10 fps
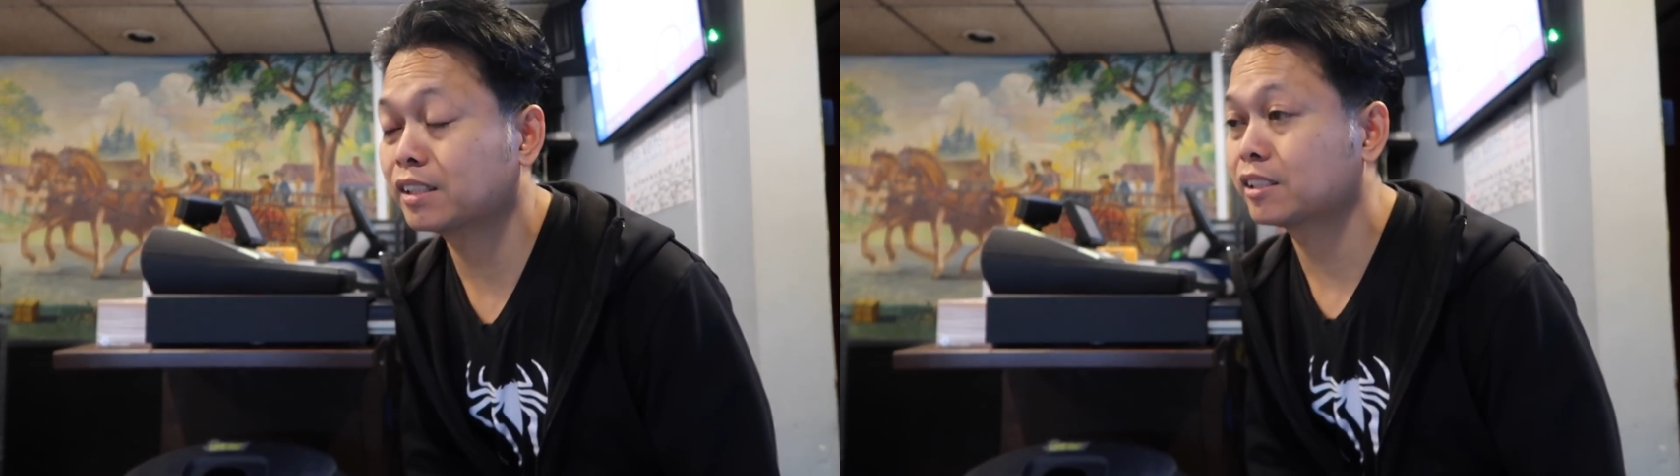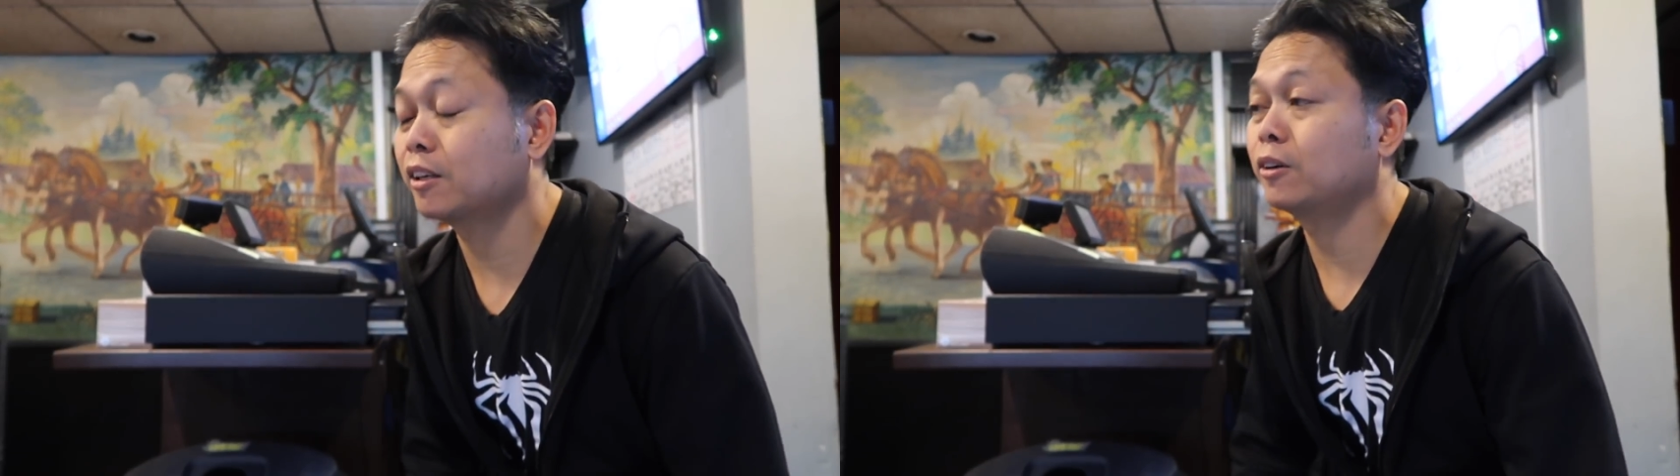
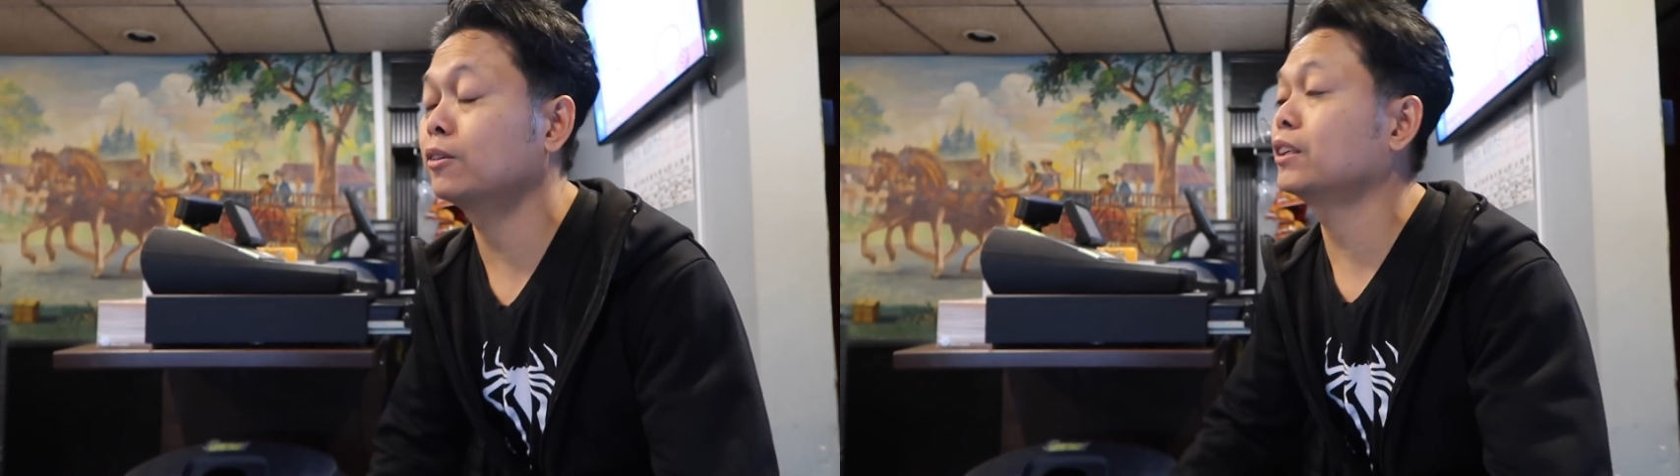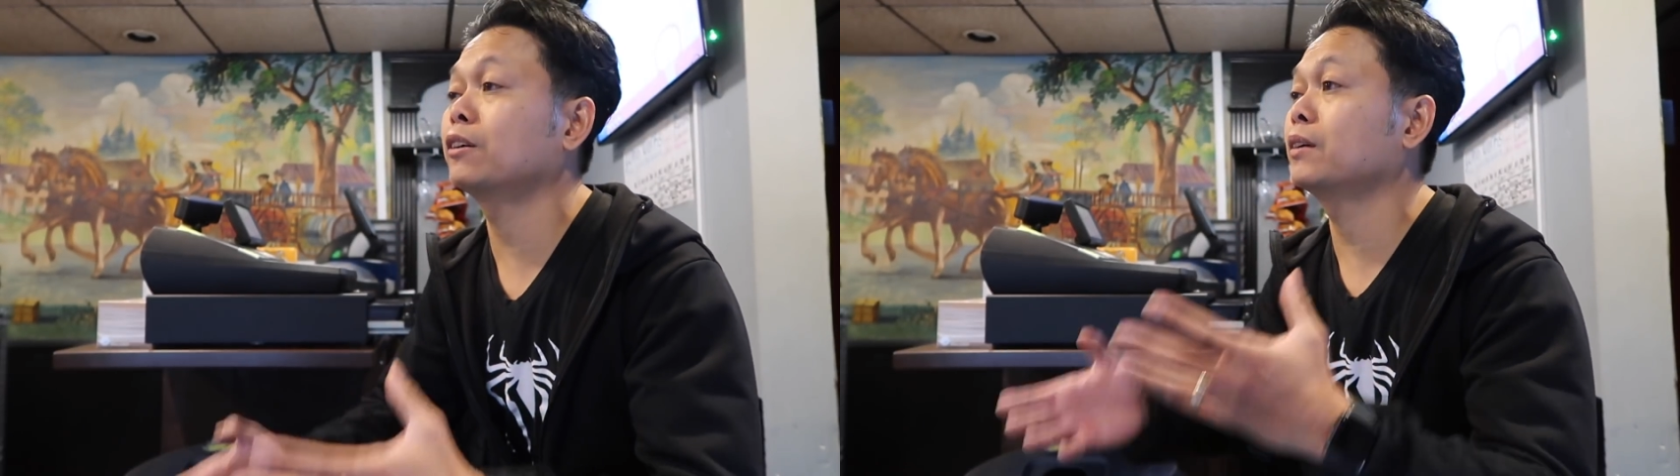
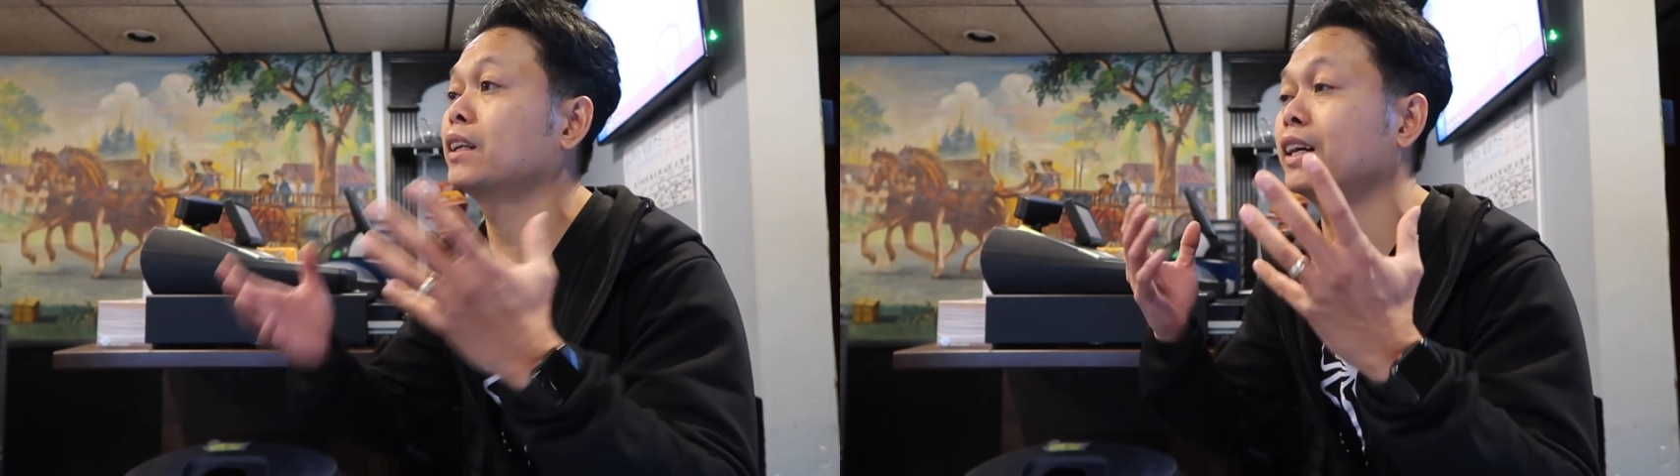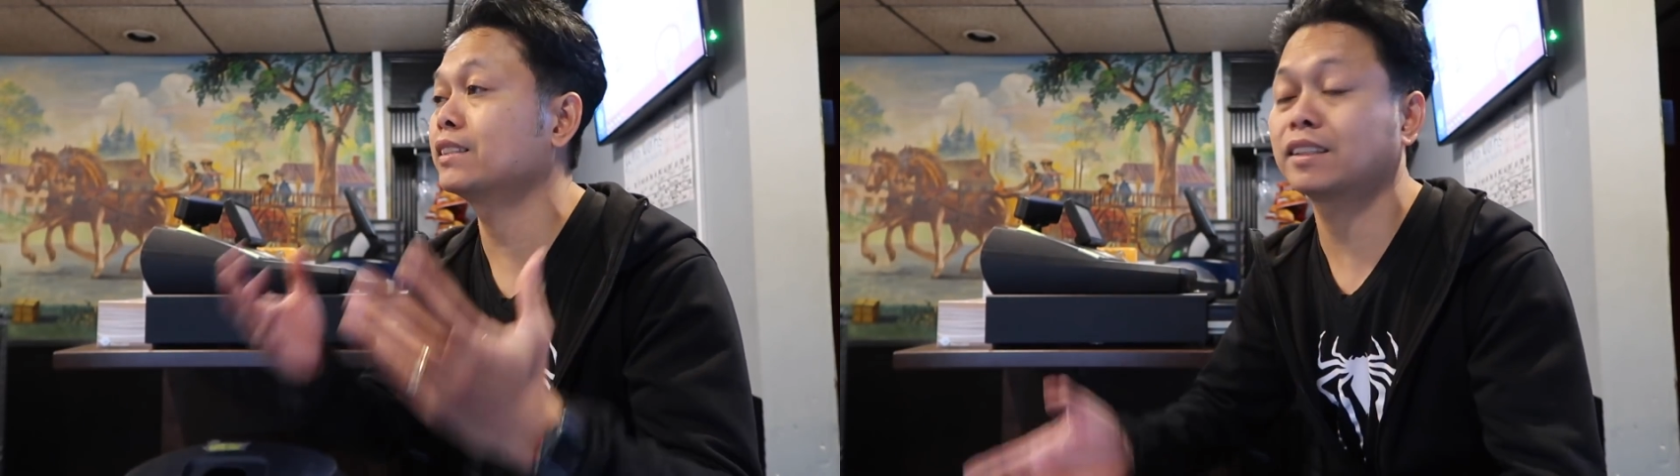So you know
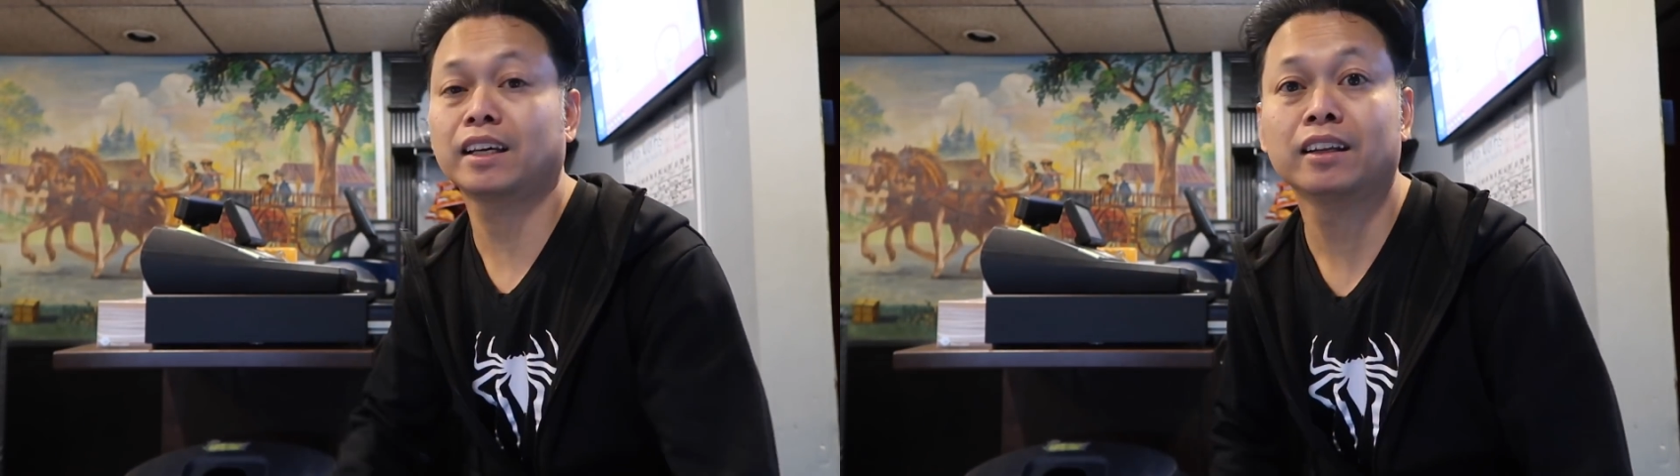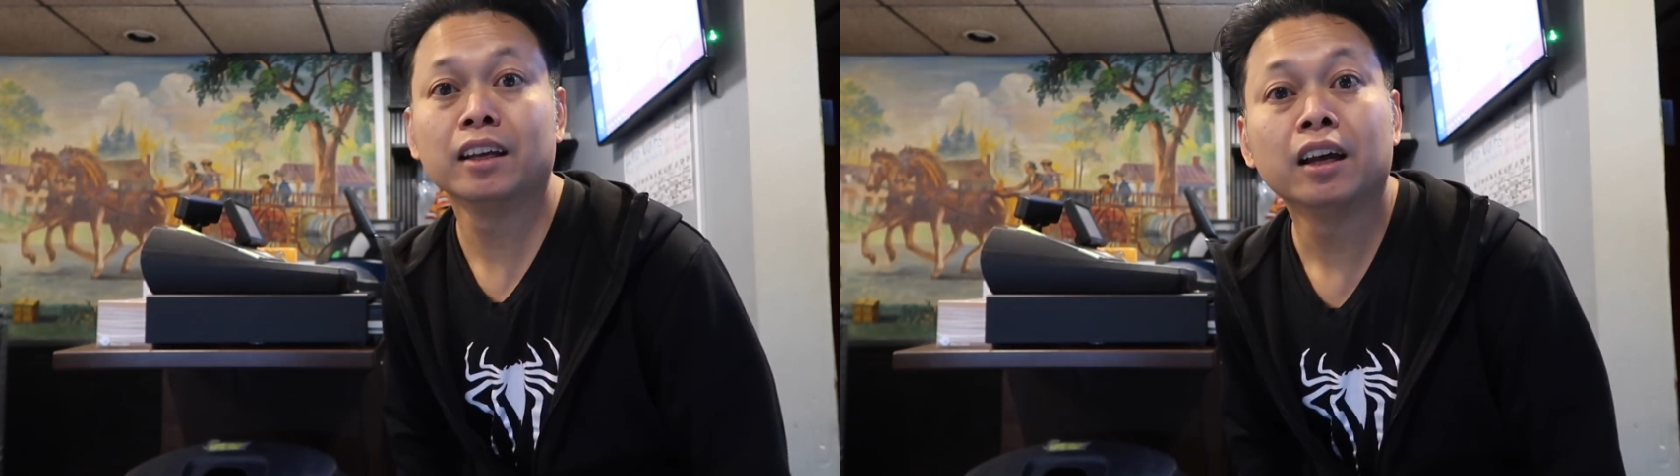what? I
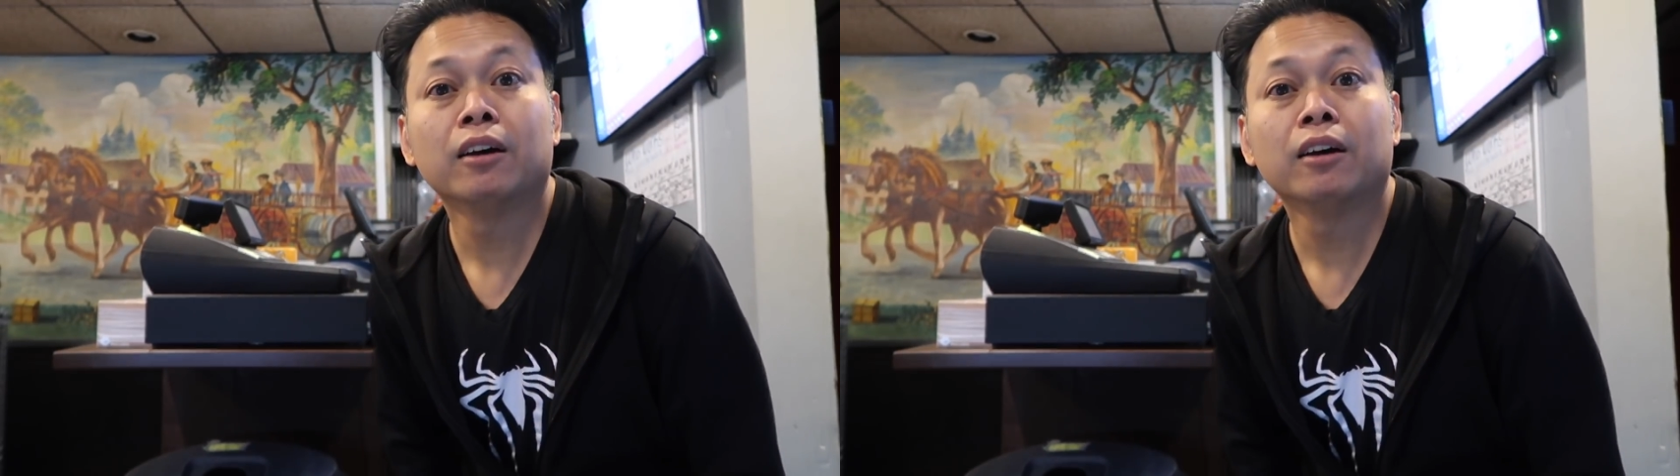said,